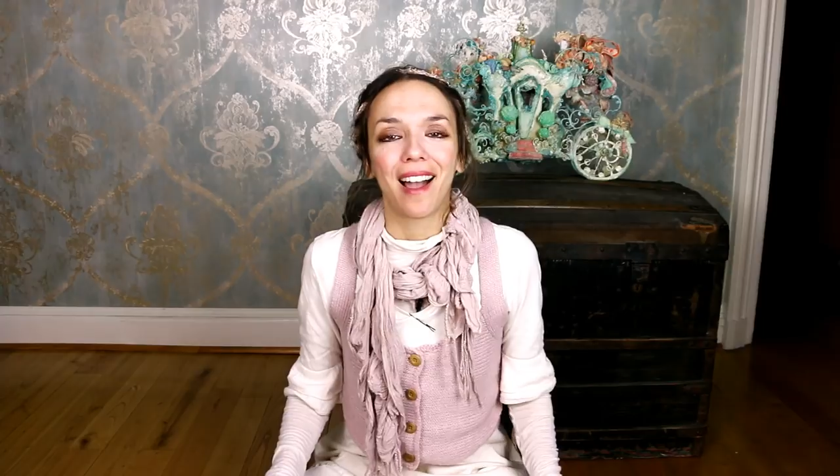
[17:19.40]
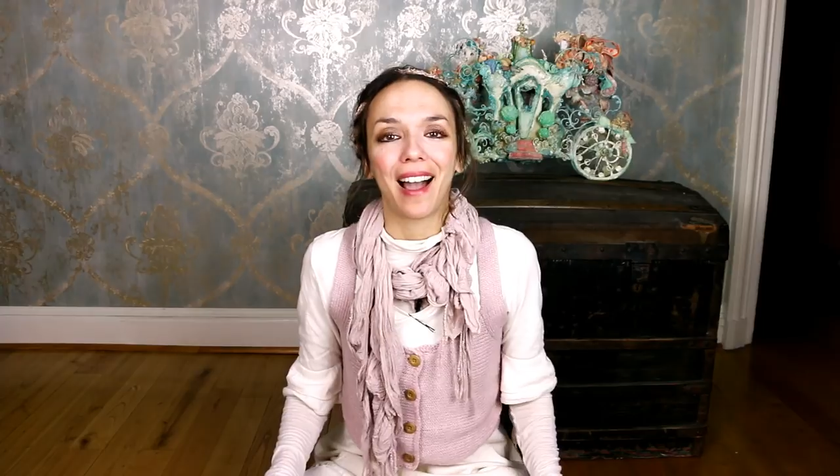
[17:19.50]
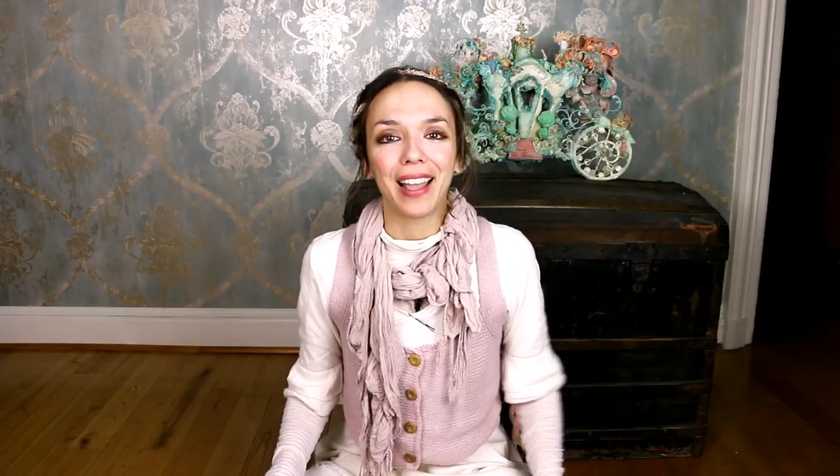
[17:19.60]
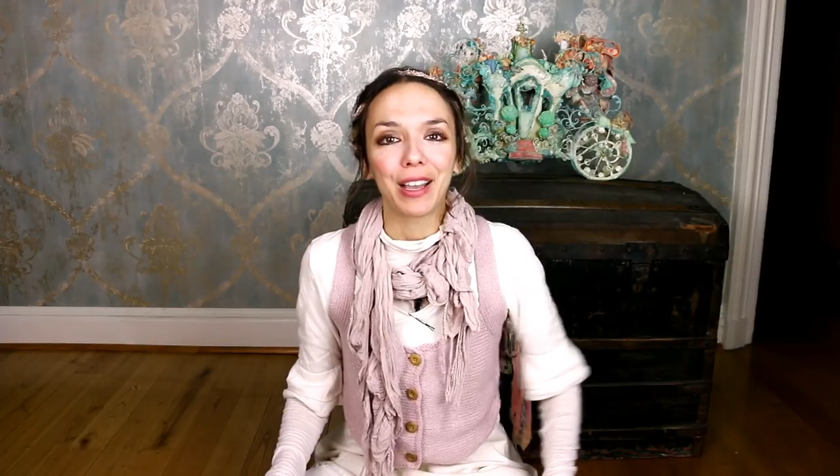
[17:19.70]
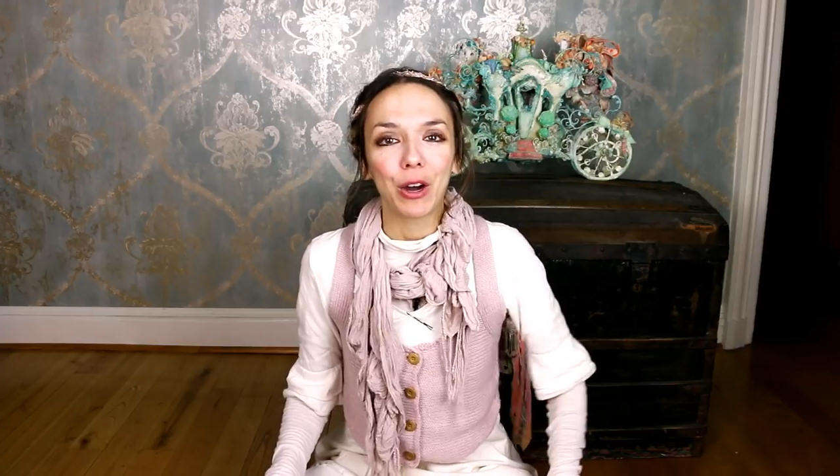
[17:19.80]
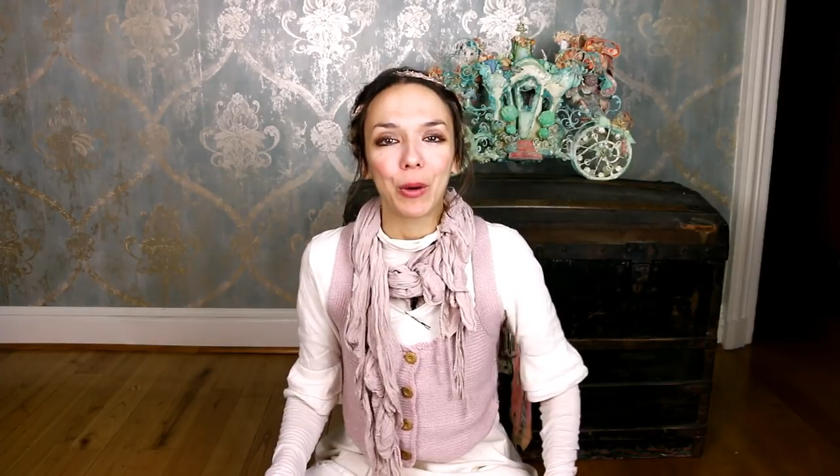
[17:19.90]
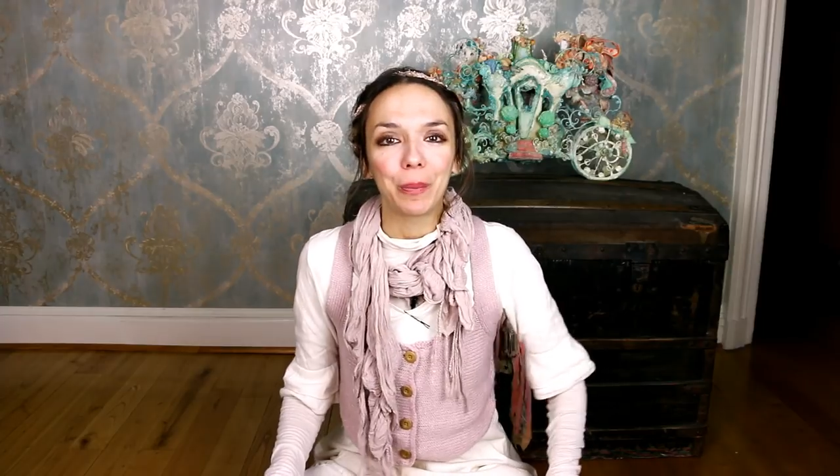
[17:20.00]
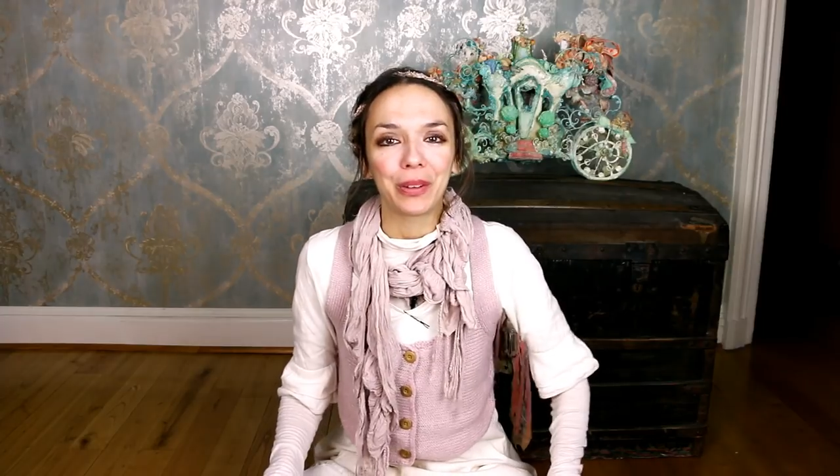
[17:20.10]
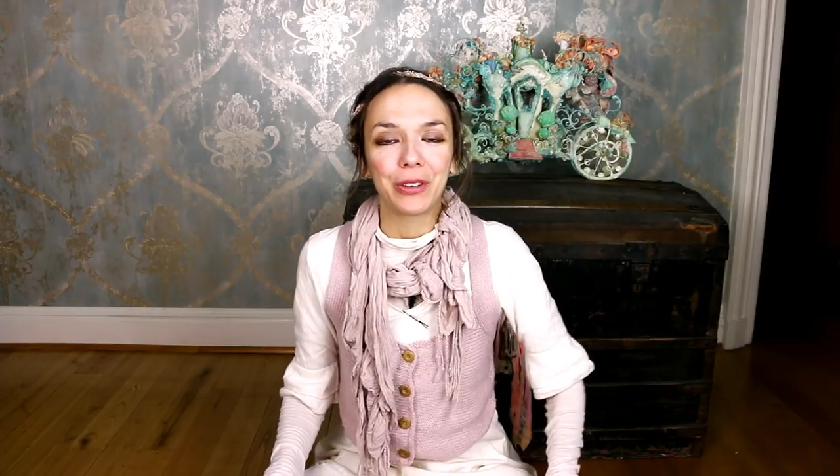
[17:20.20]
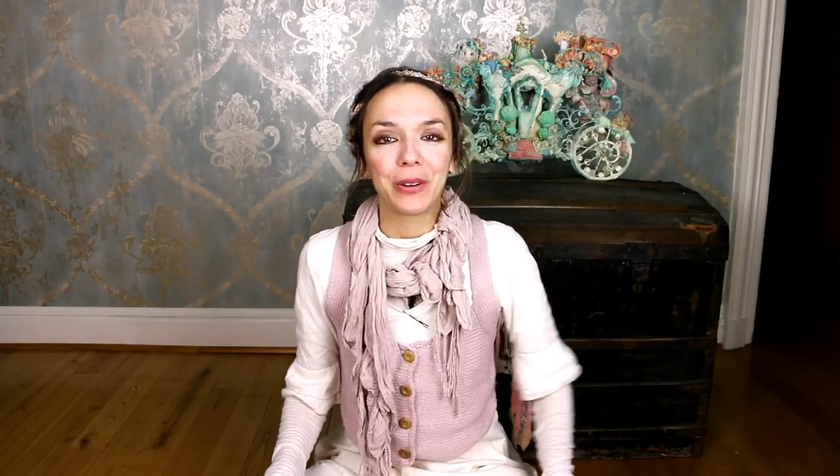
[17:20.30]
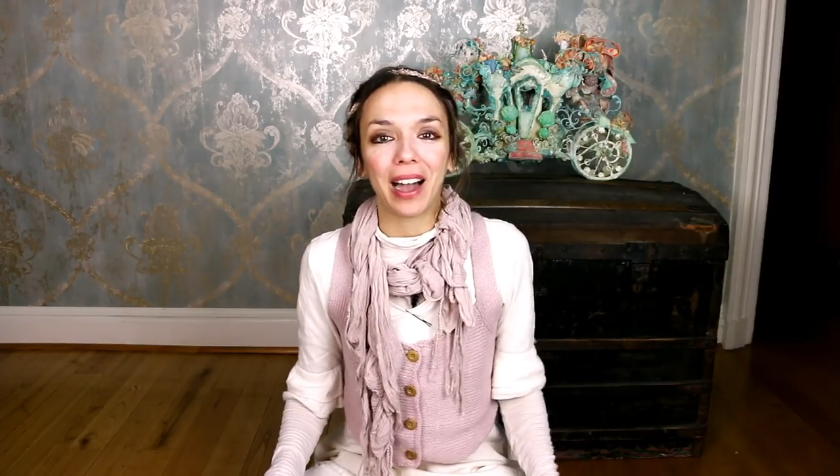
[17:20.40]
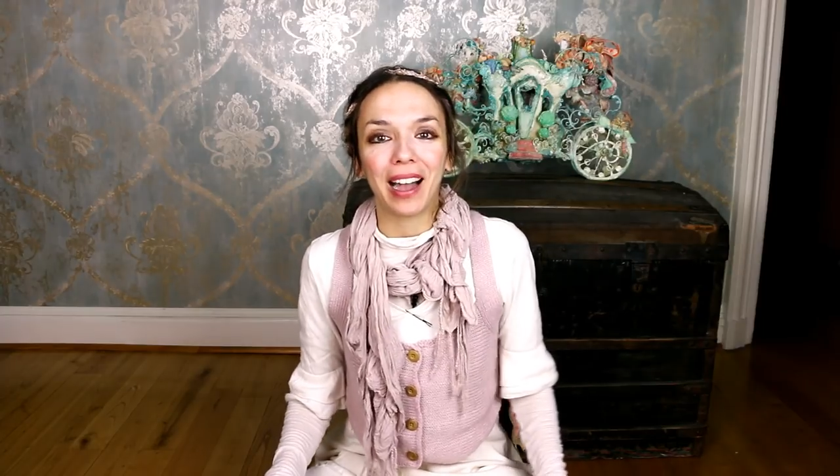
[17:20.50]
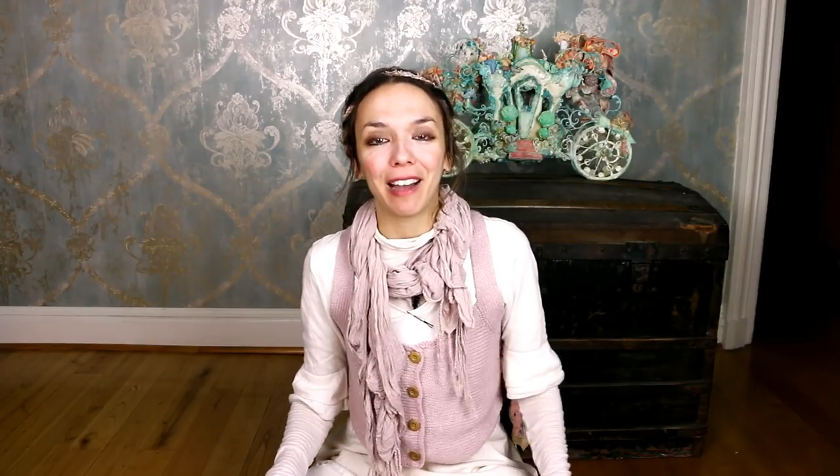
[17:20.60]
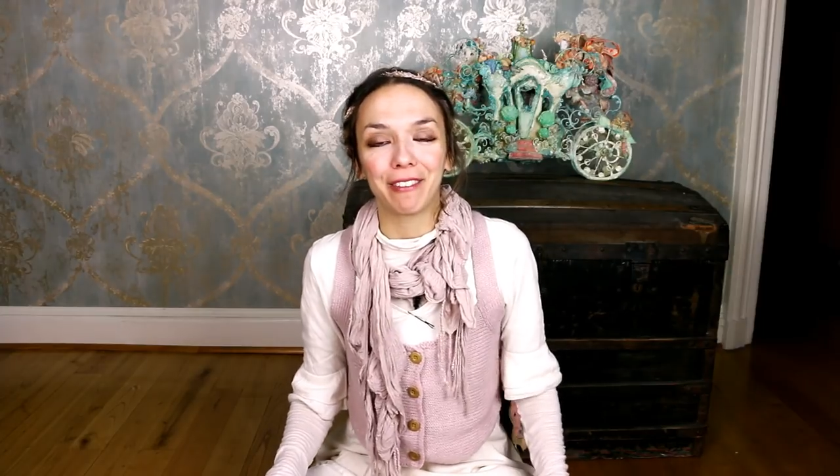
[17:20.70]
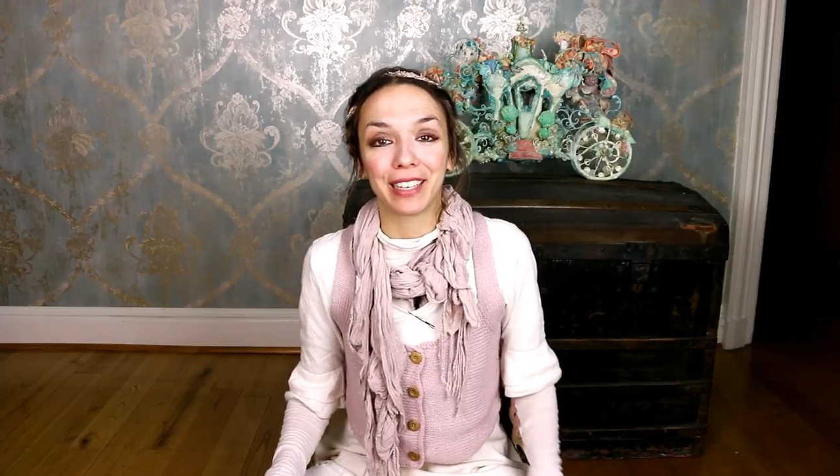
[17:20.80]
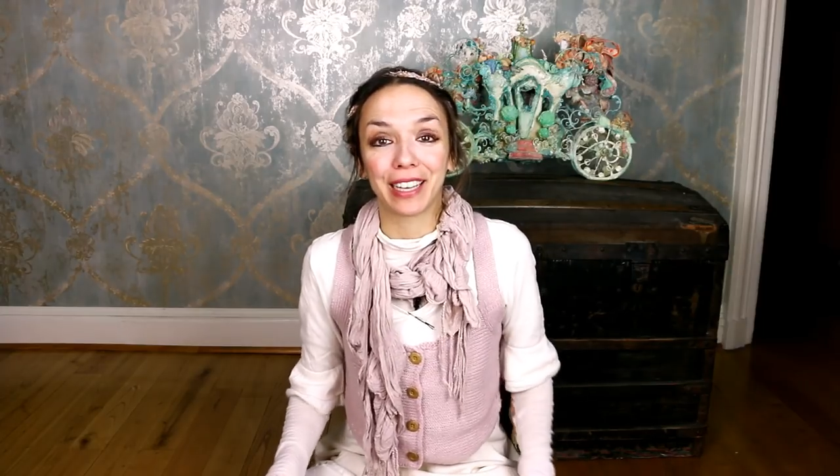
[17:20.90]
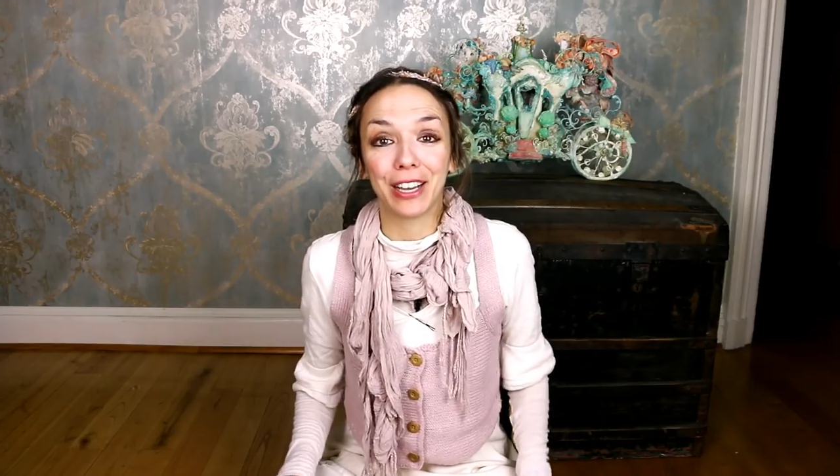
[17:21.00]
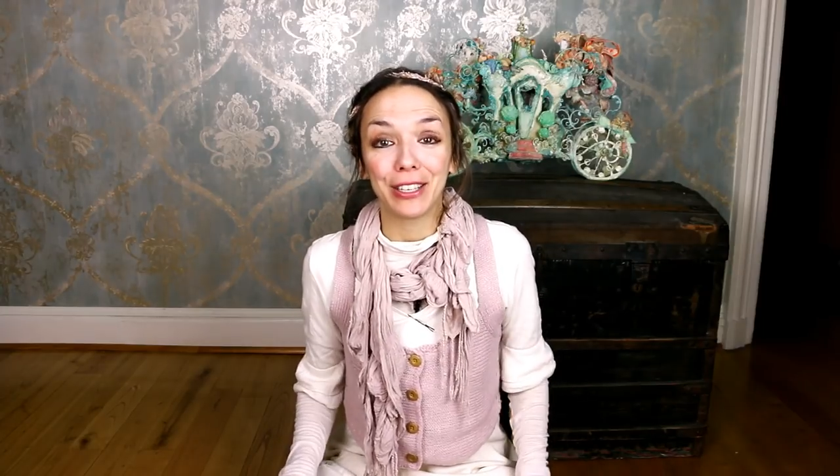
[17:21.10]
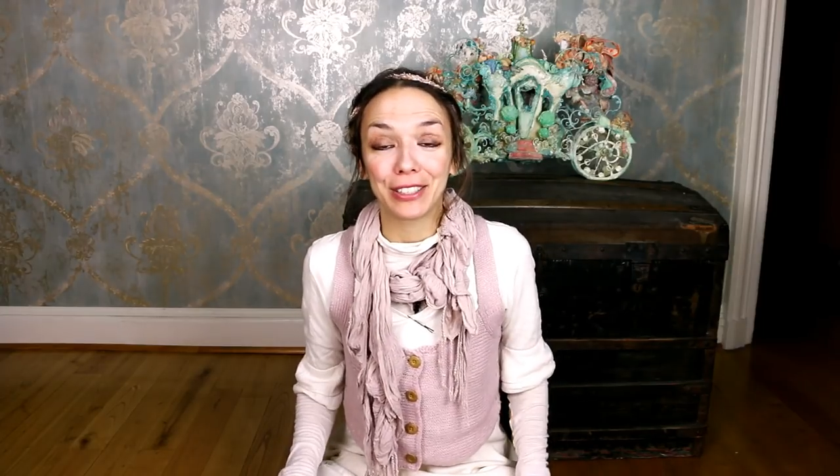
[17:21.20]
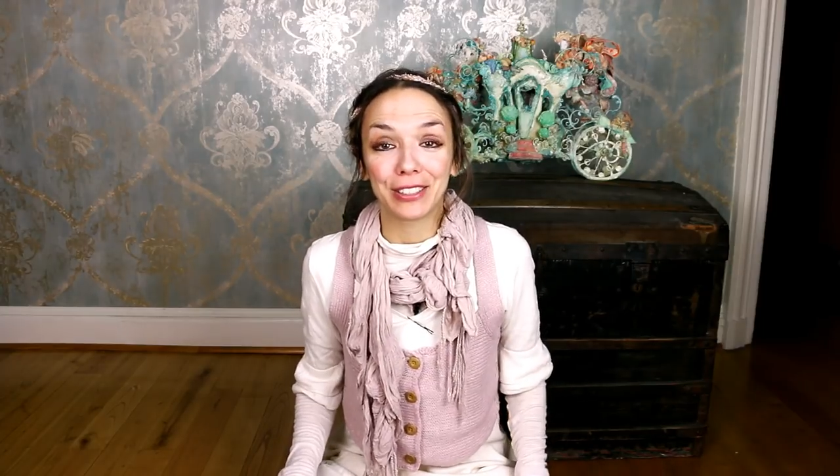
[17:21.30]
I hope you are having
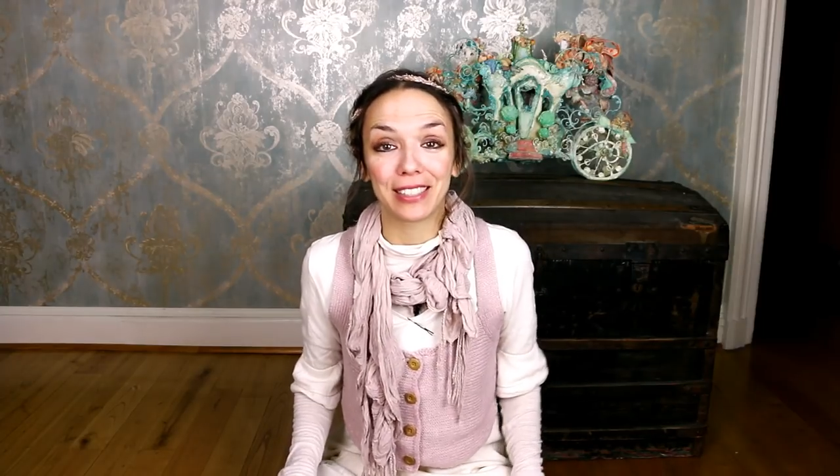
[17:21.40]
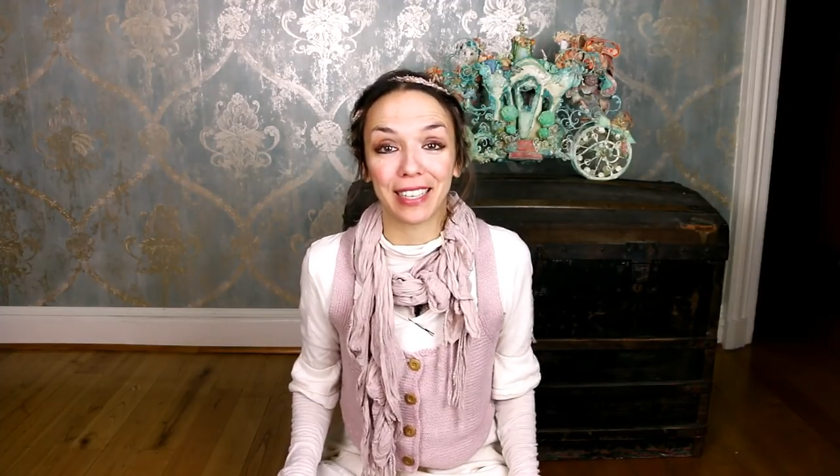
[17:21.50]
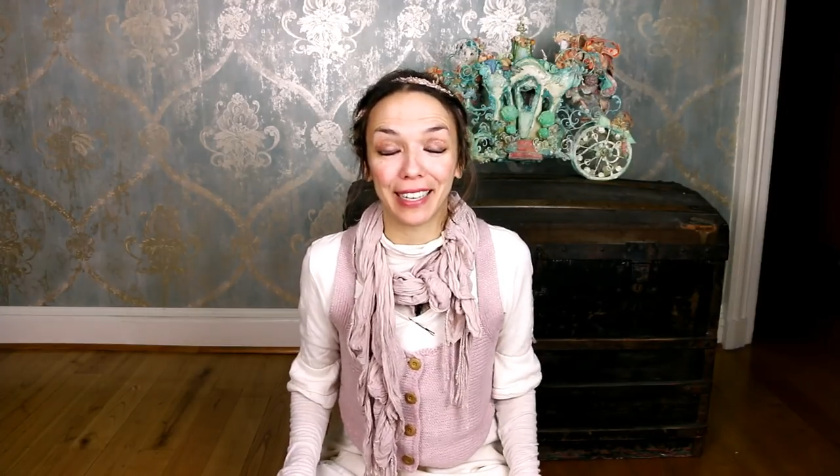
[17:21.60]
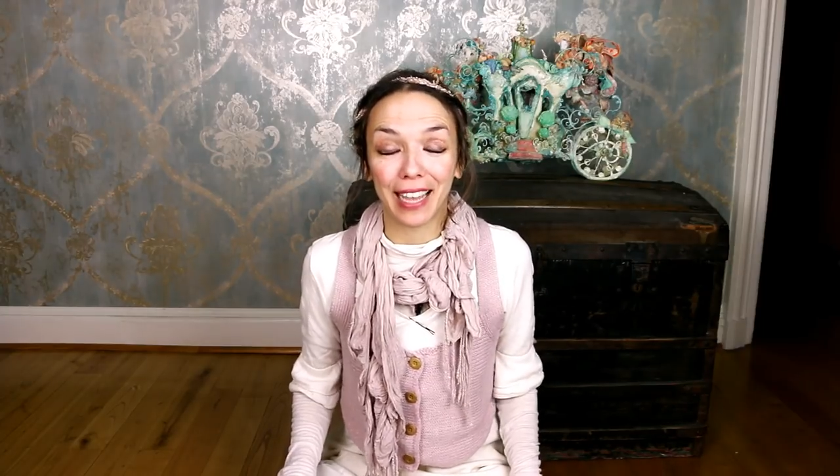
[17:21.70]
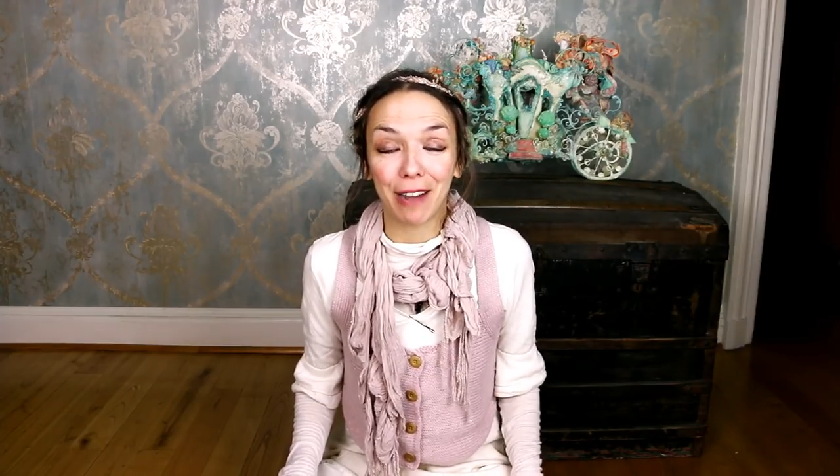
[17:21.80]
a good day.